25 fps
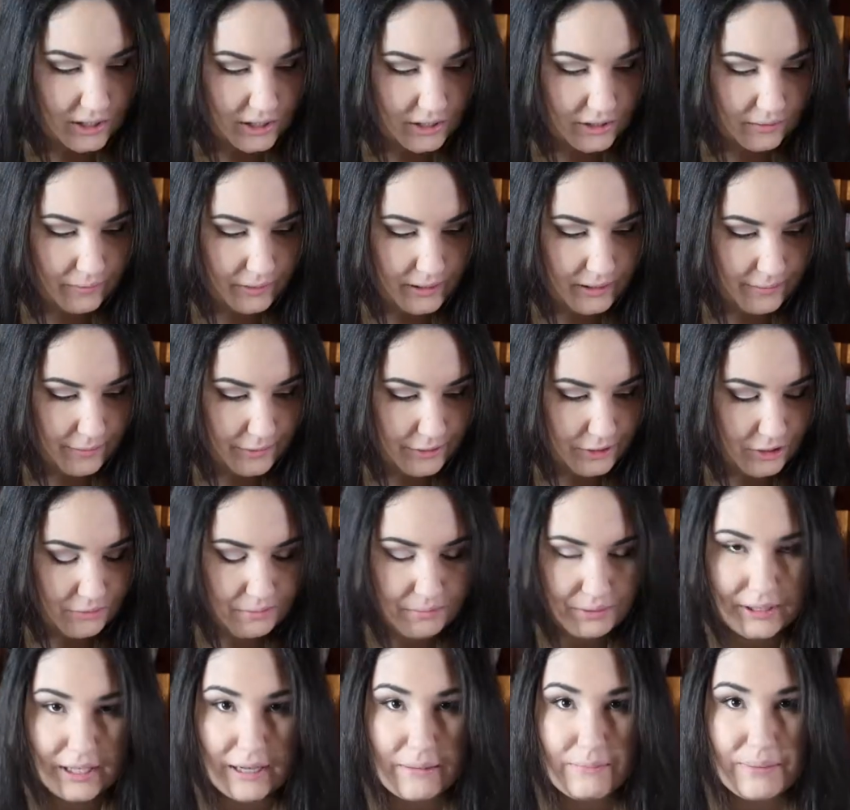So it's supposed to
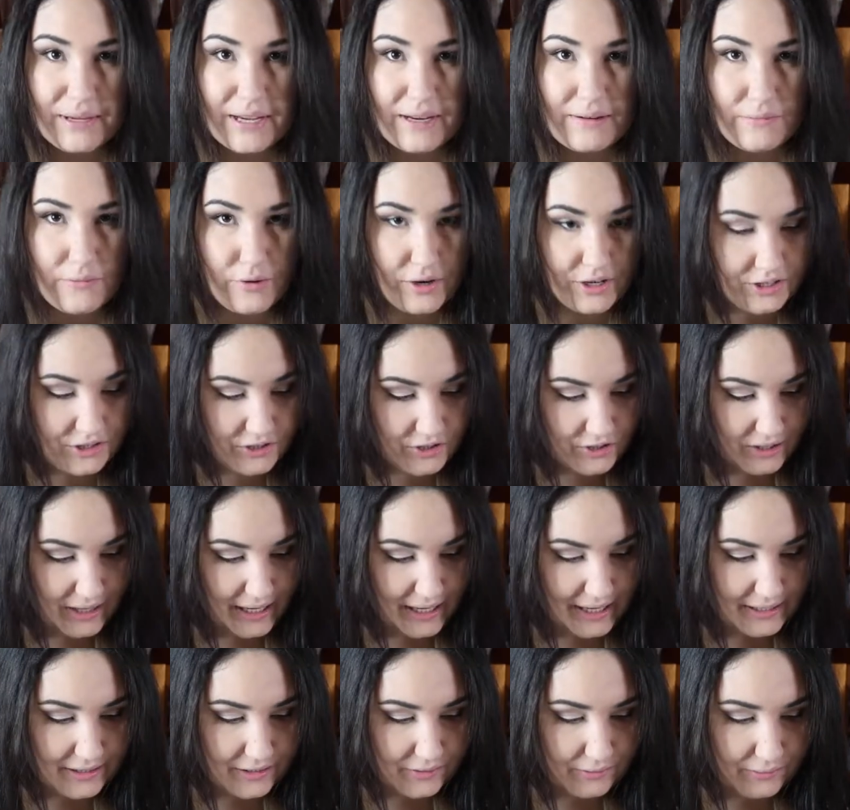plump and
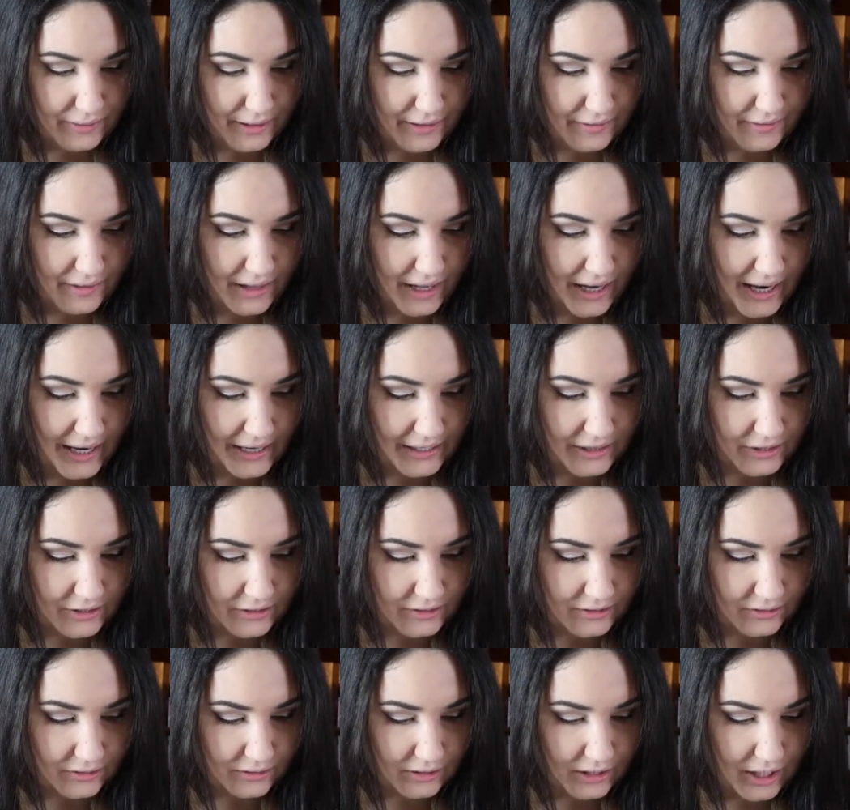moisturize with
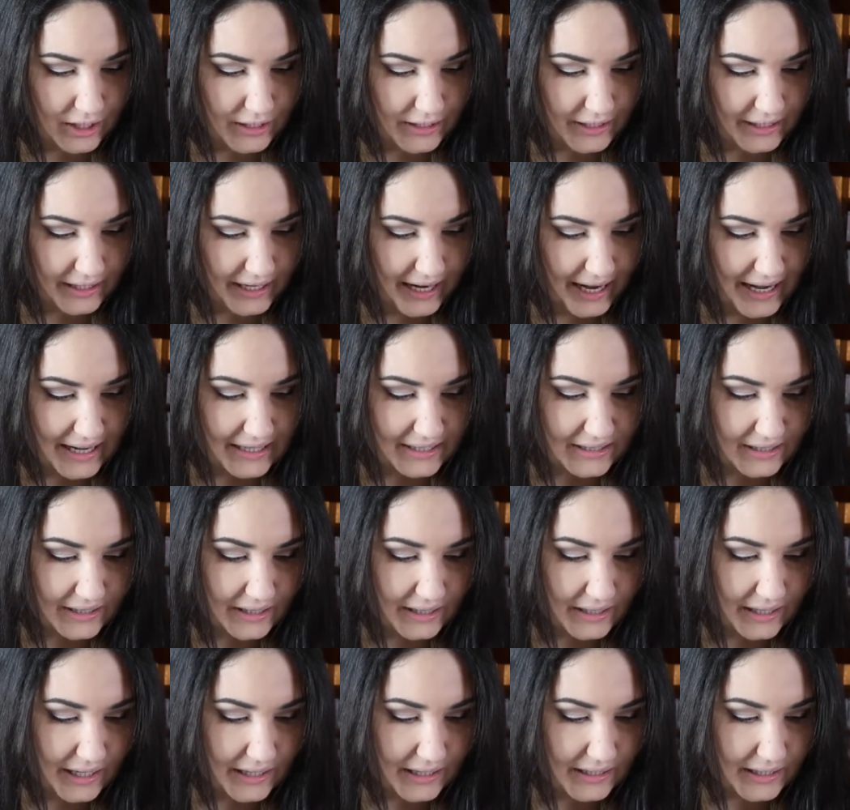hyaluronic
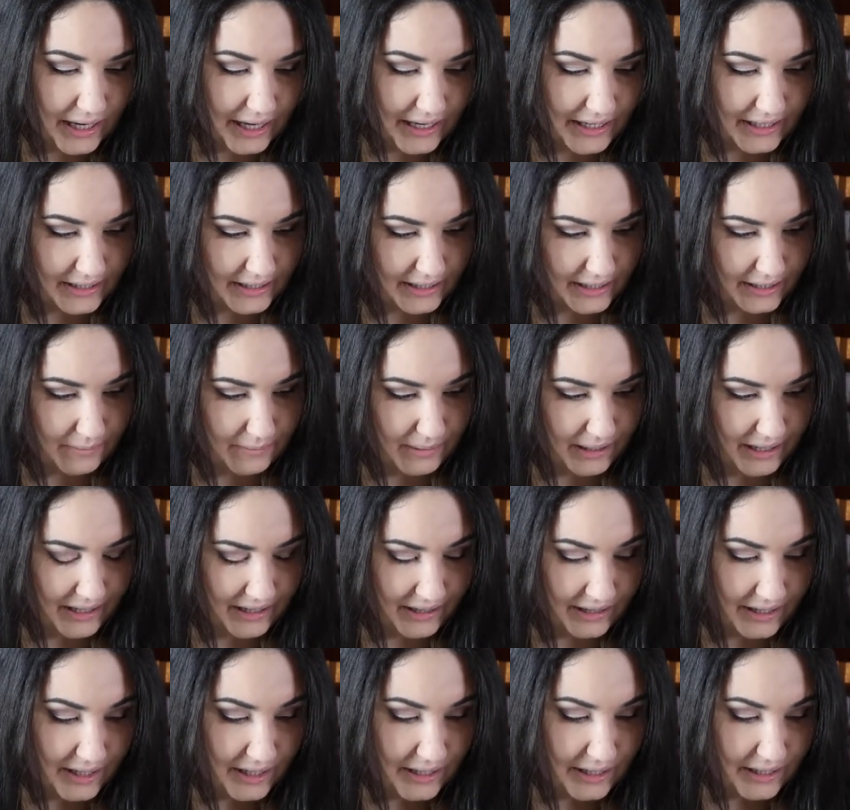acid and
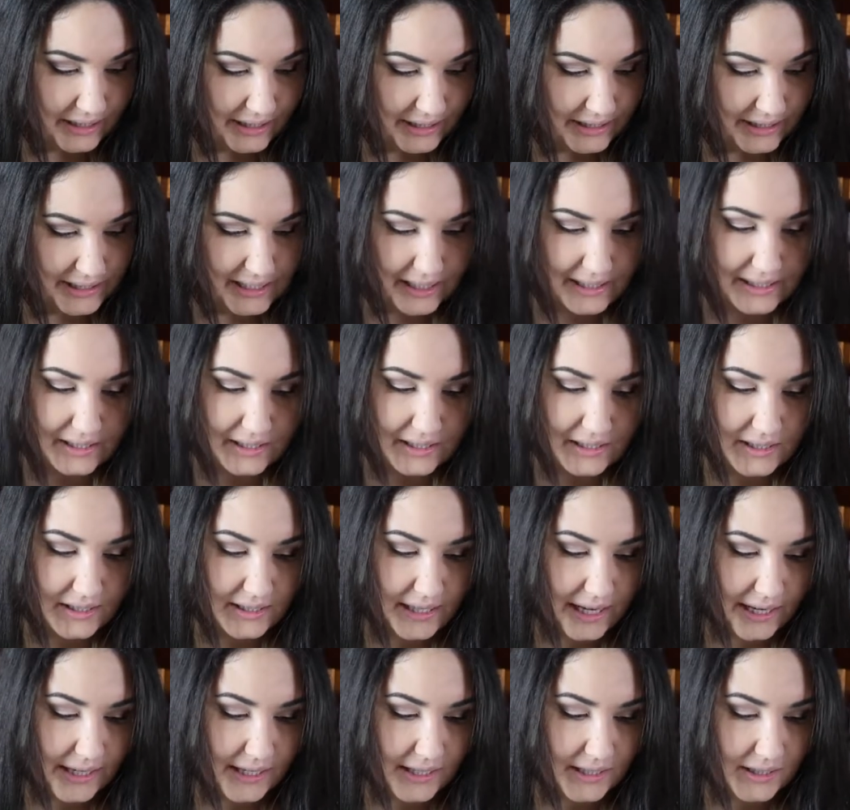niacinamide. It sets in
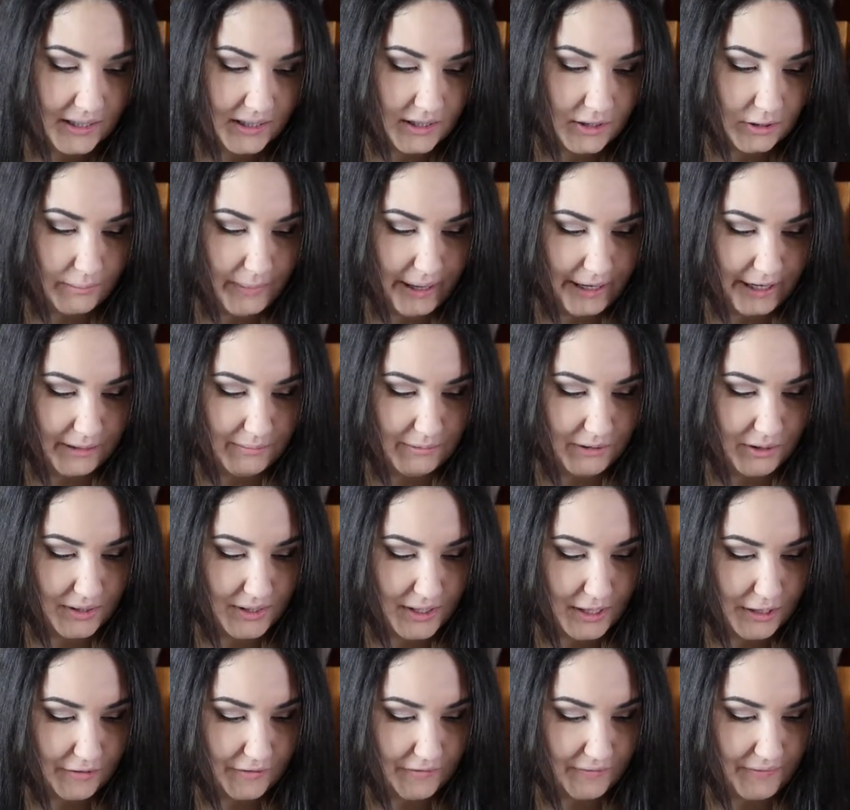seconds, so makeup
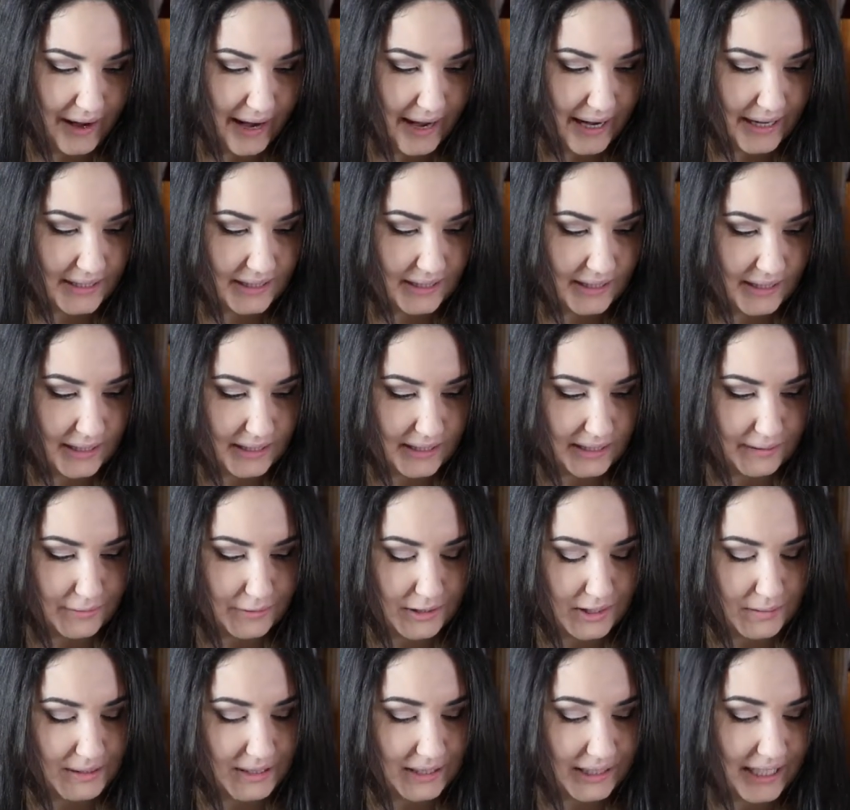goes on fast, and it's
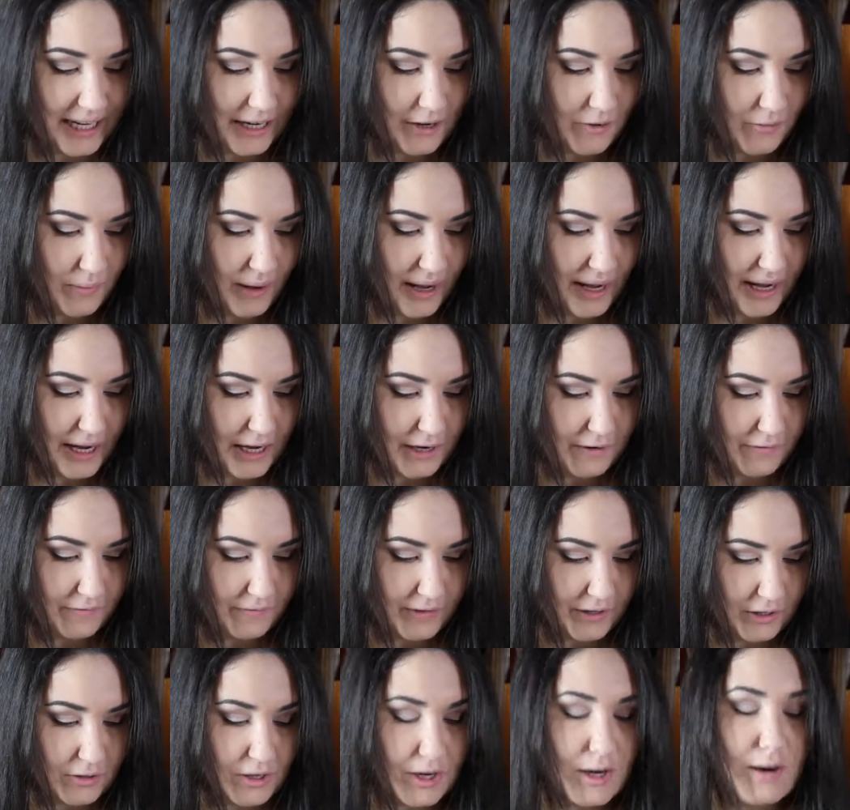supposed to be lightweight and
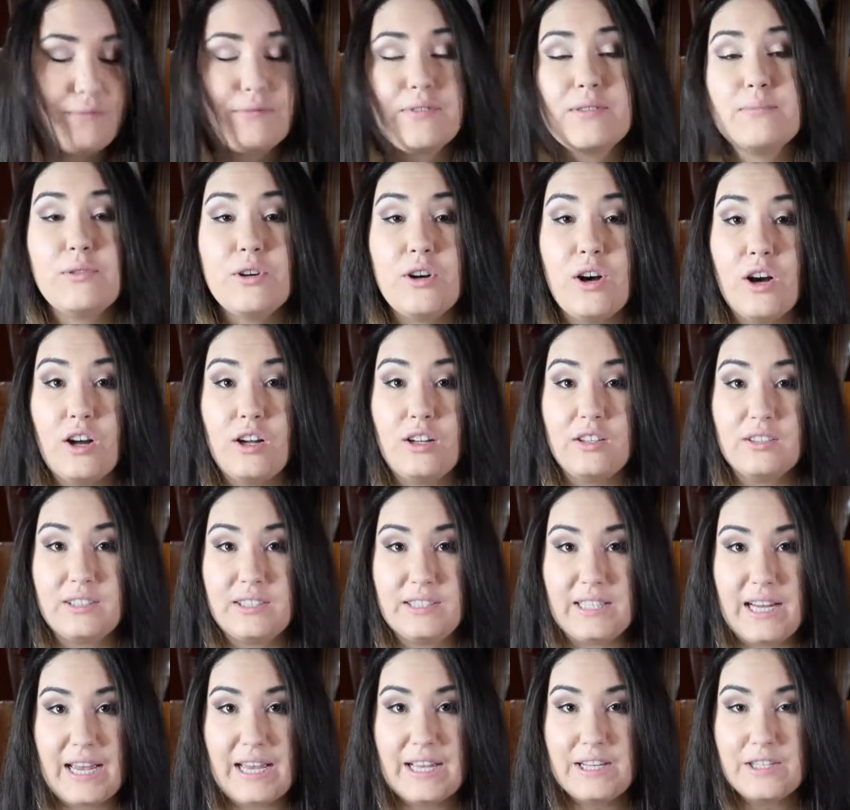feel comfortable all
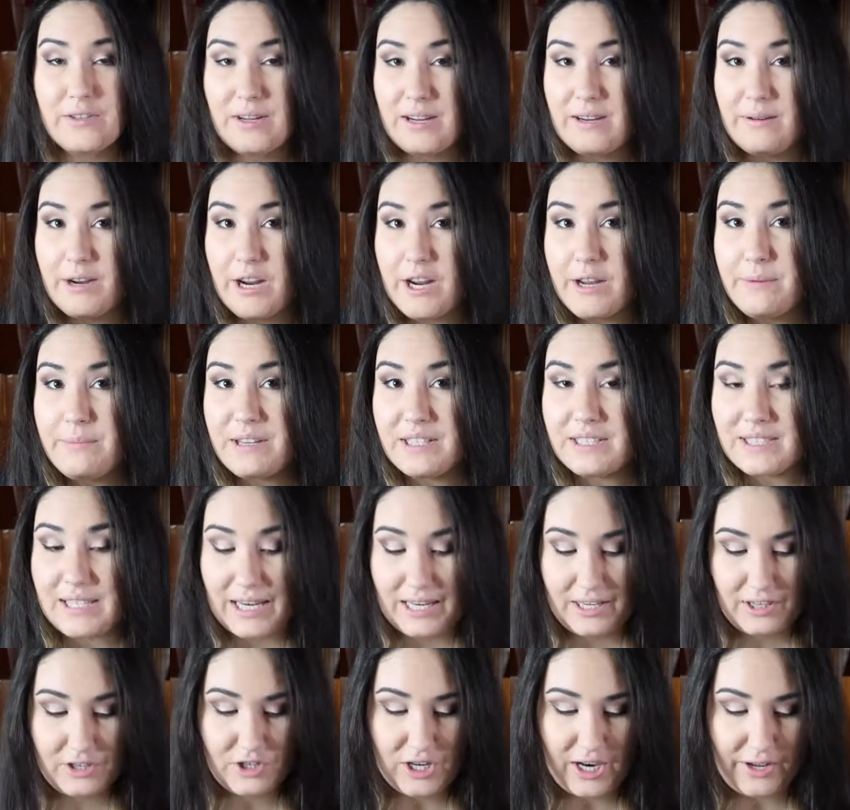day. So I am
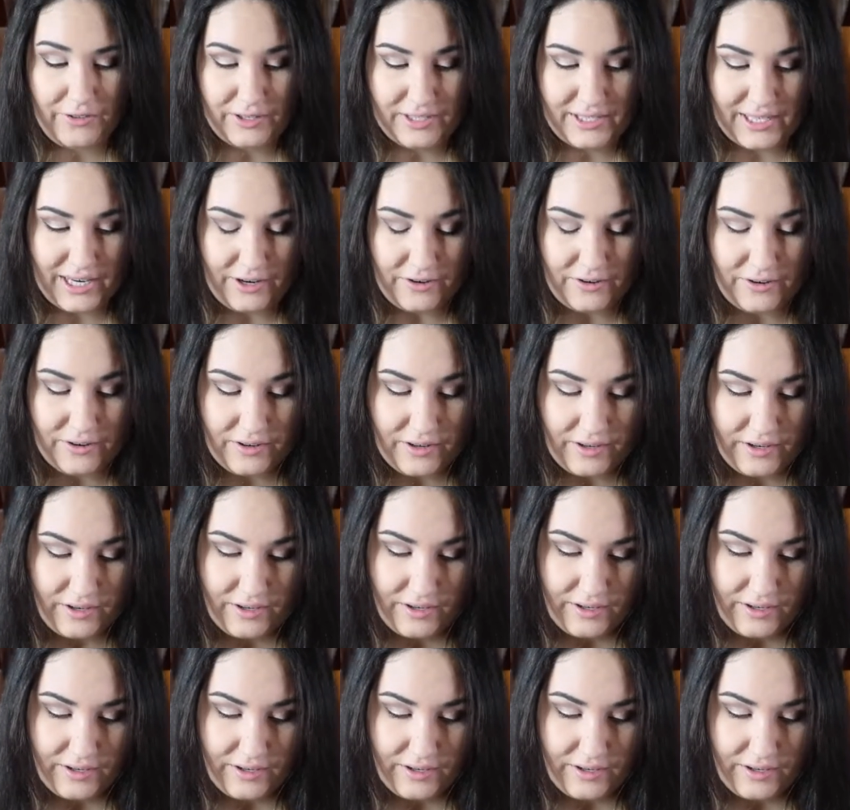excited to try this out.